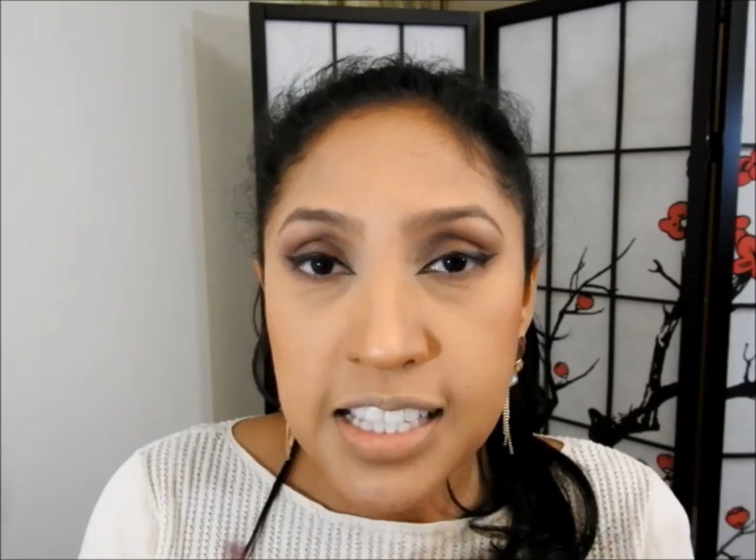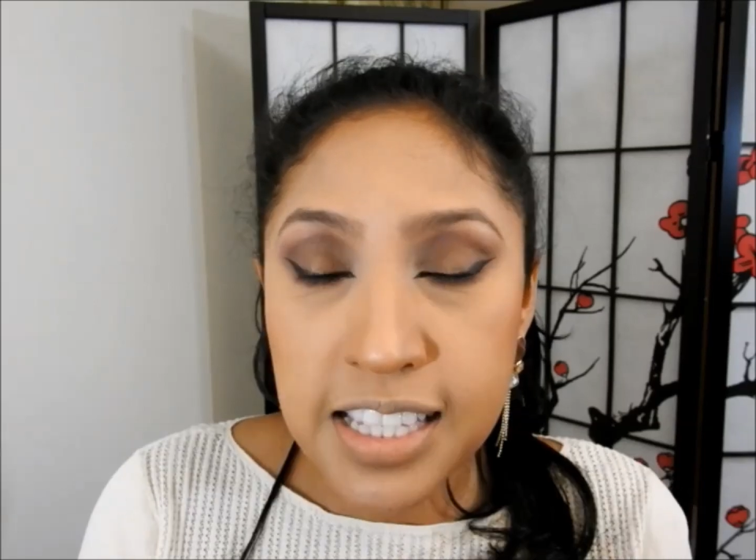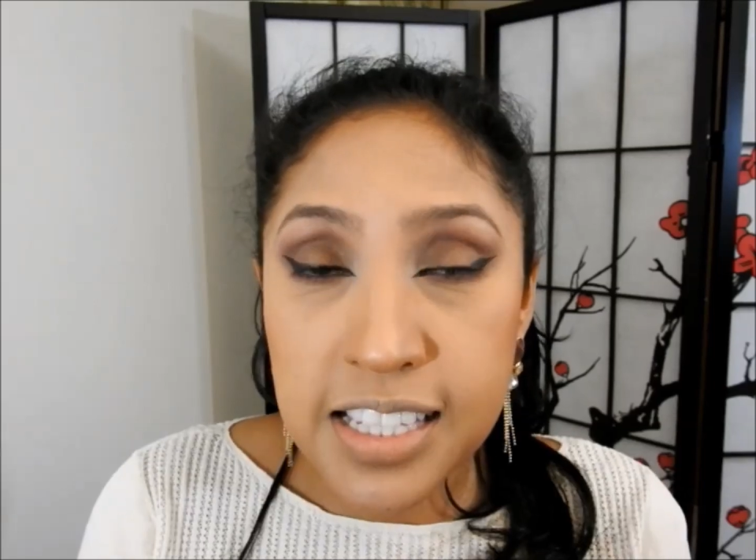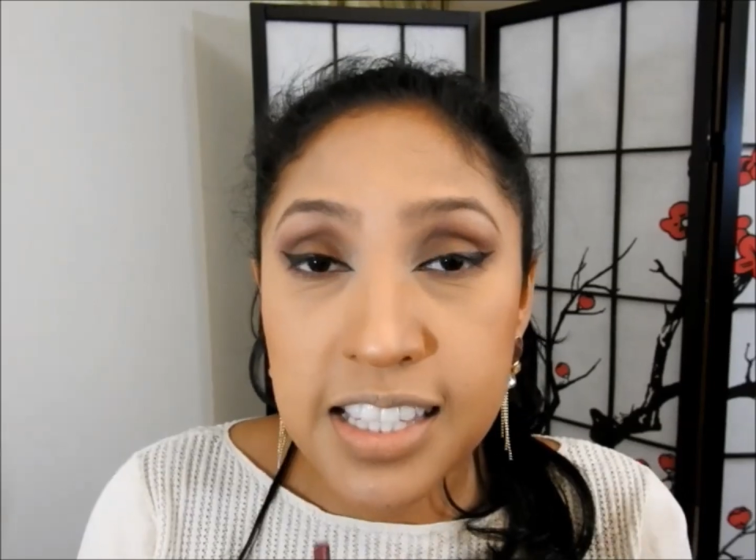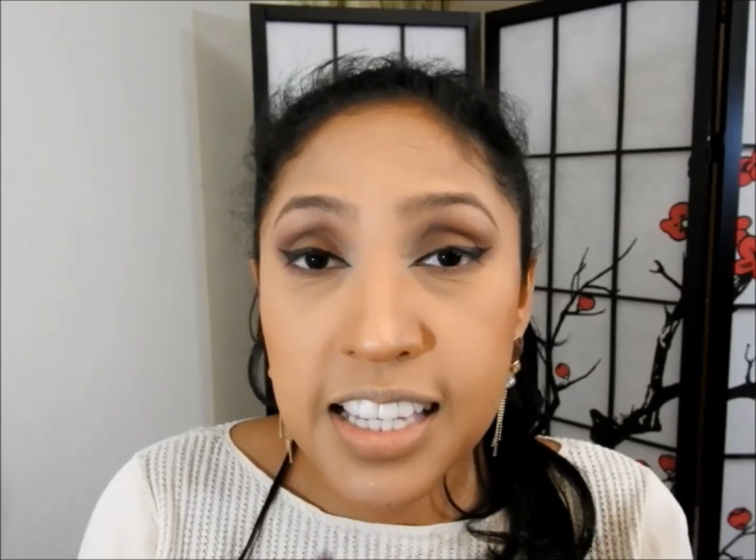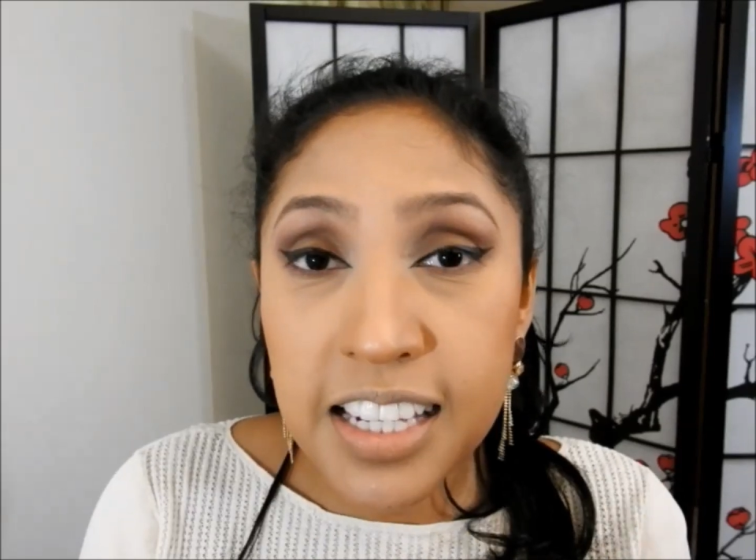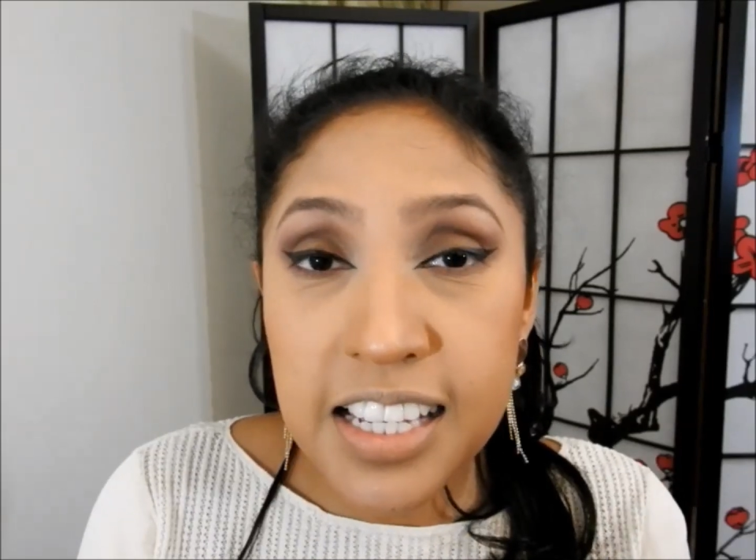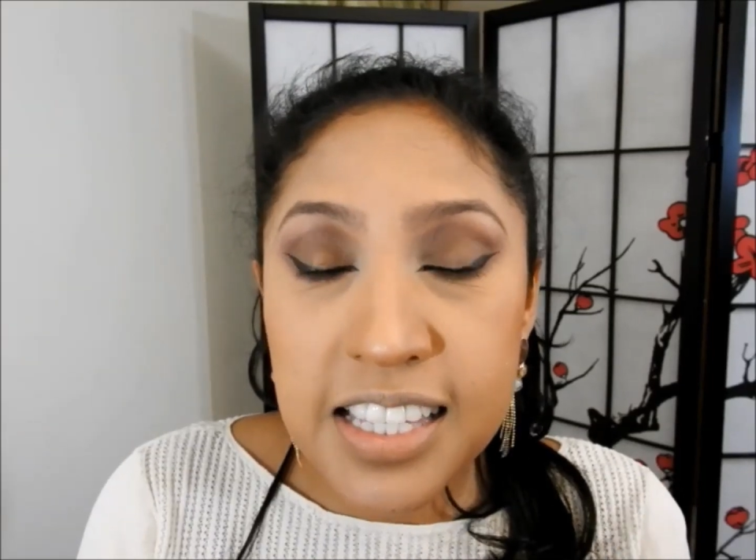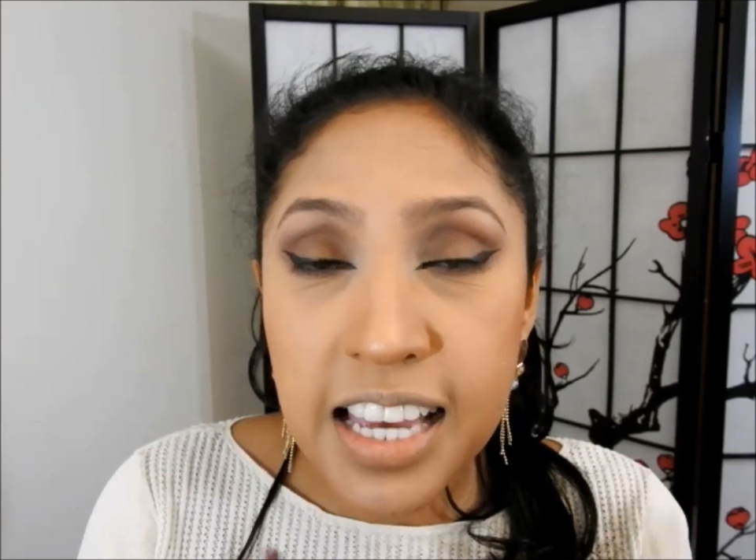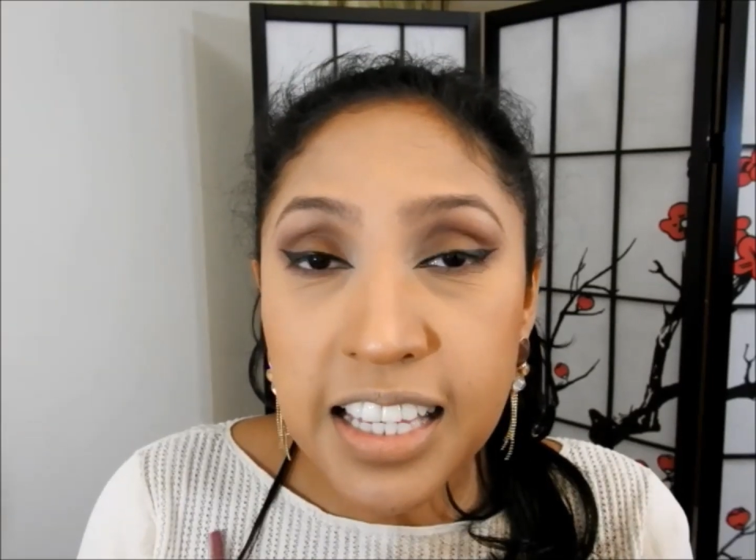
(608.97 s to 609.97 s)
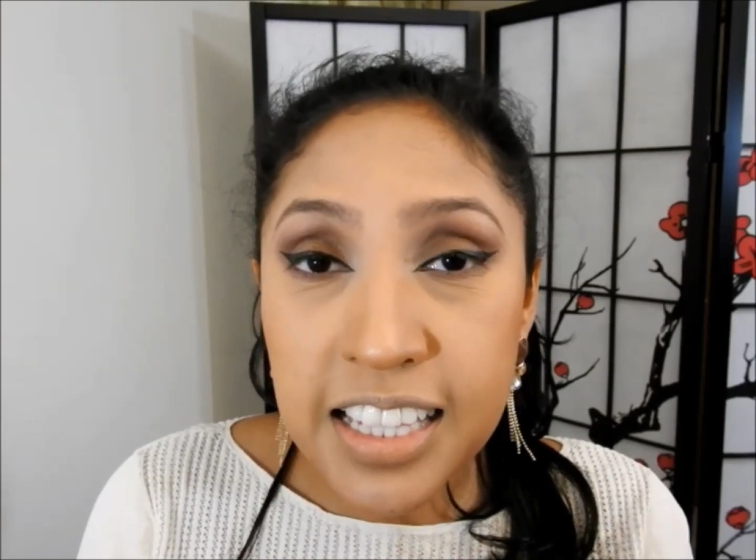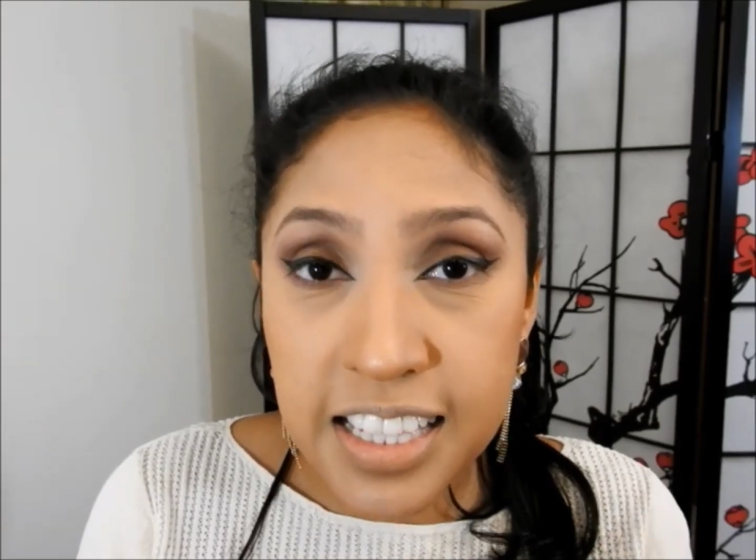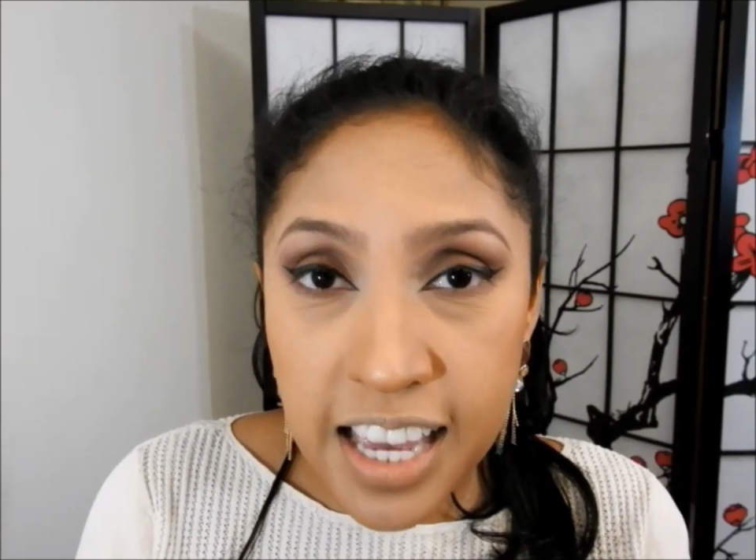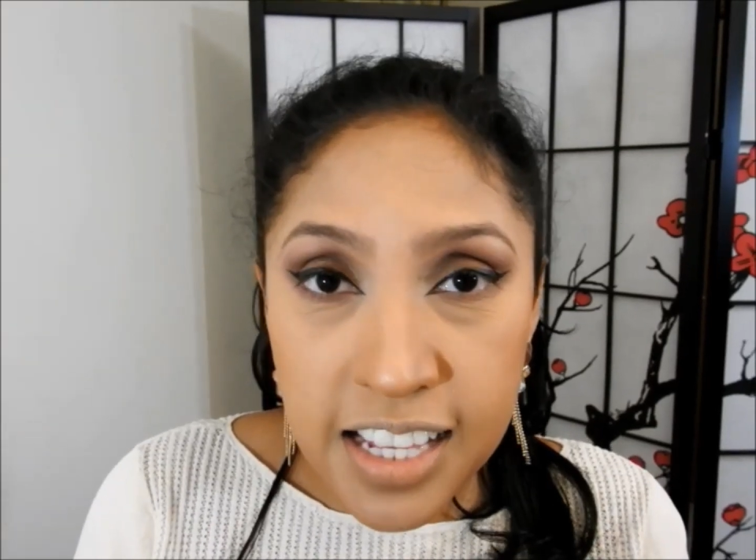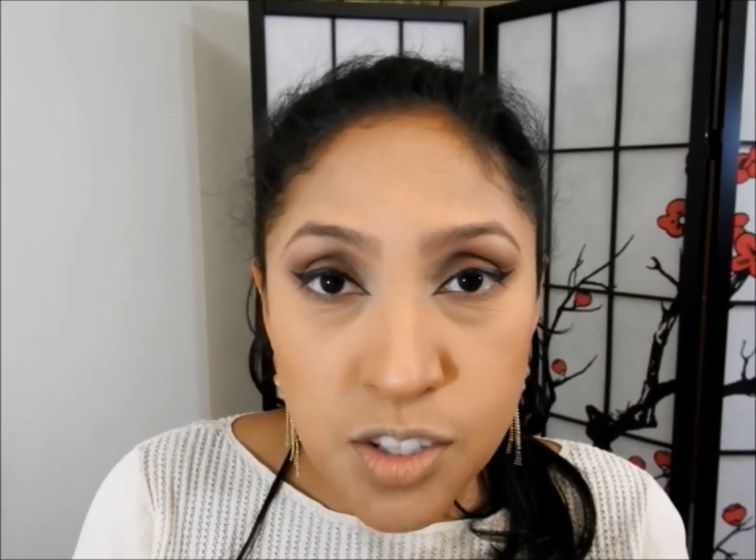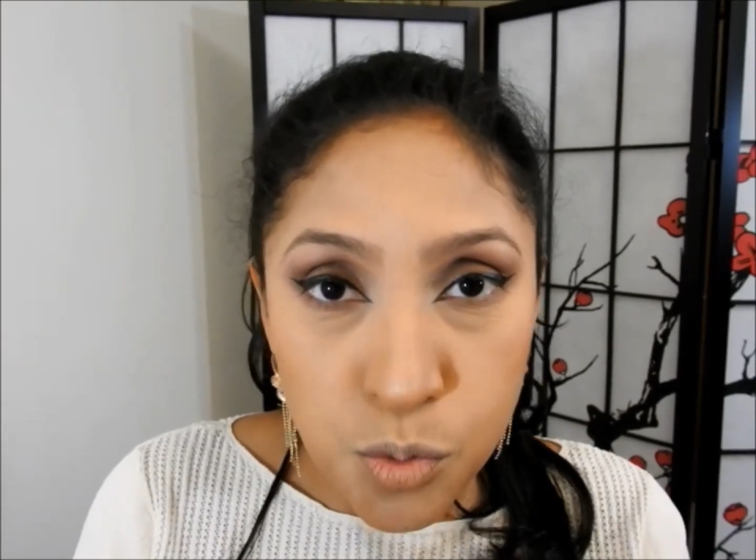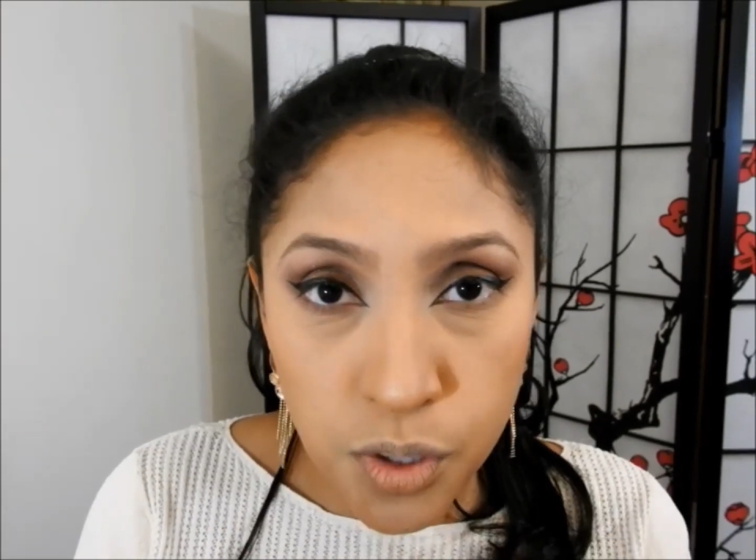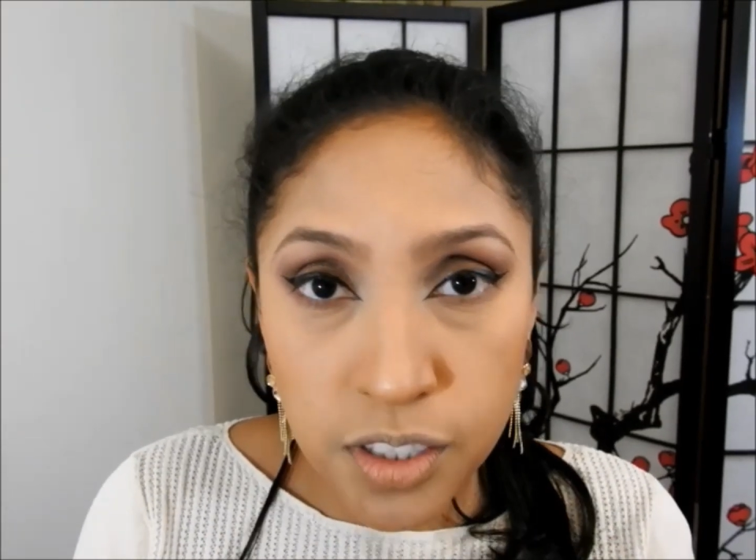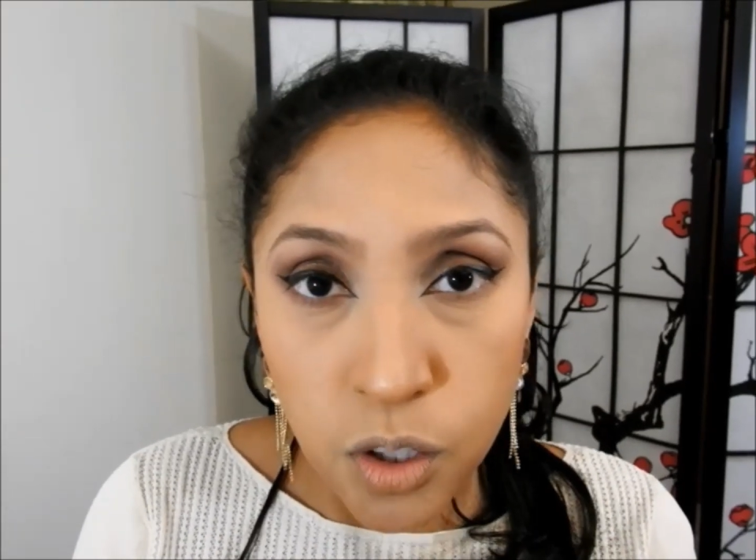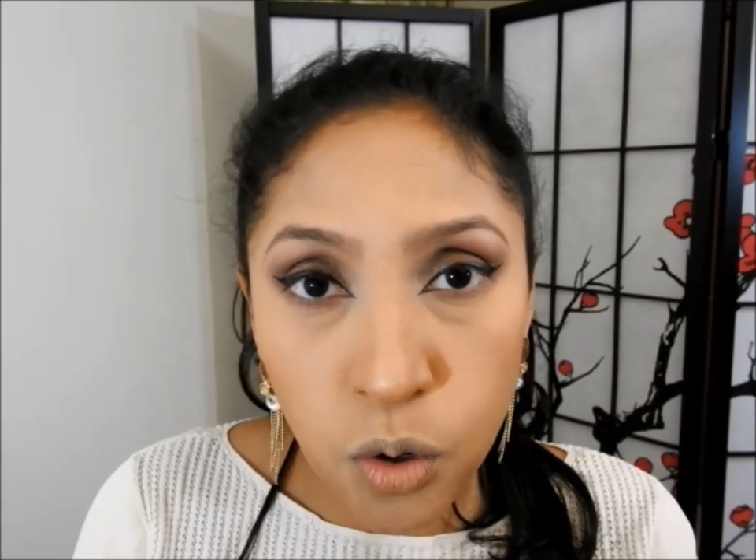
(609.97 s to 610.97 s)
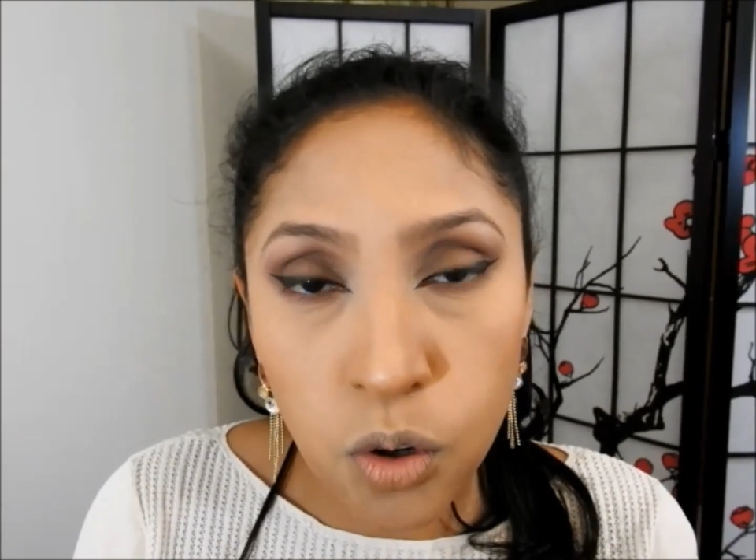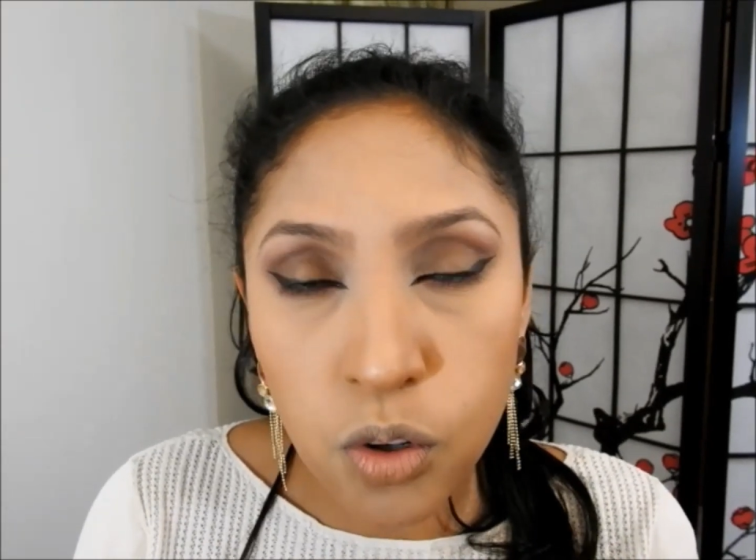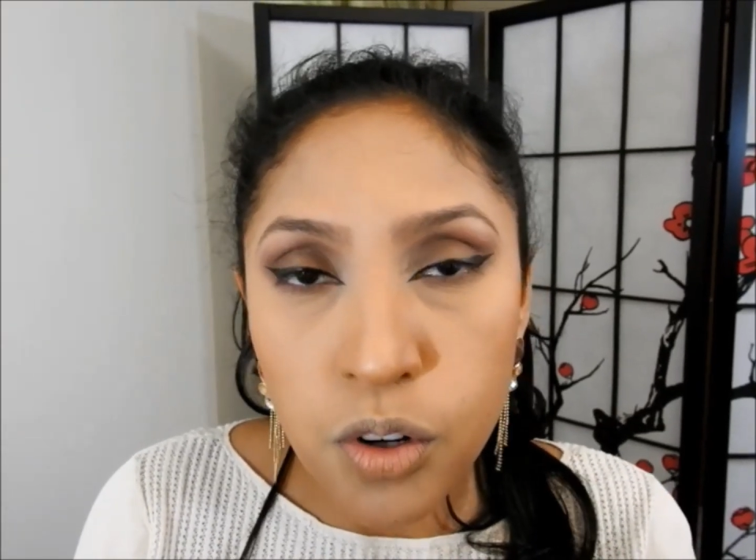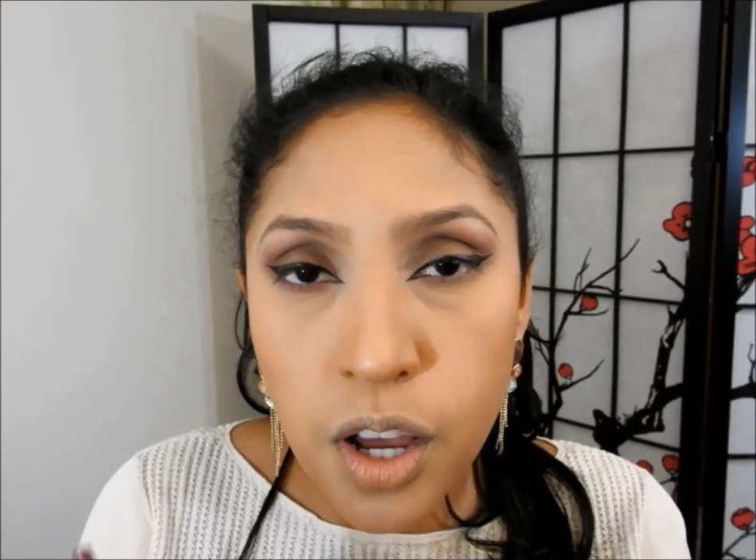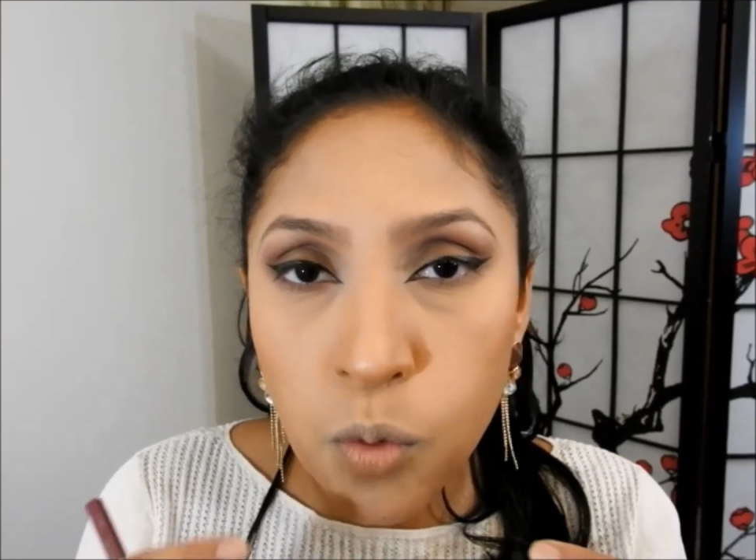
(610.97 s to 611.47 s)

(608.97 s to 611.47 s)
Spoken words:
Since it is an intense red color,